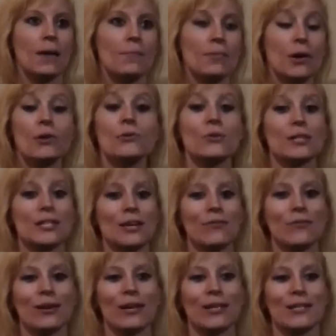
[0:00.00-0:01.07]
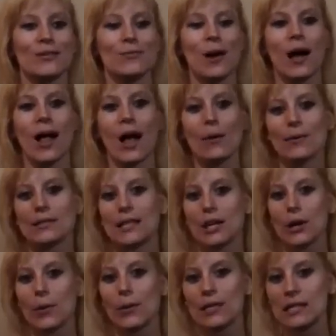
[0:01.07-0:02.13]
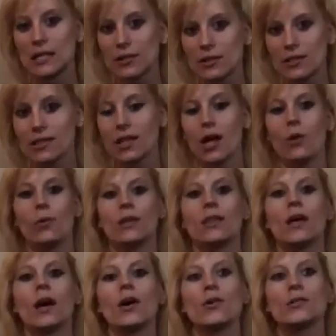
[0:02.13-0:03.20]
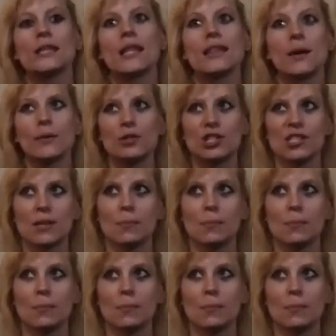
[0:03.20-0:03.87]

those were suffering as well. I wasn't going near as low in those, and they were just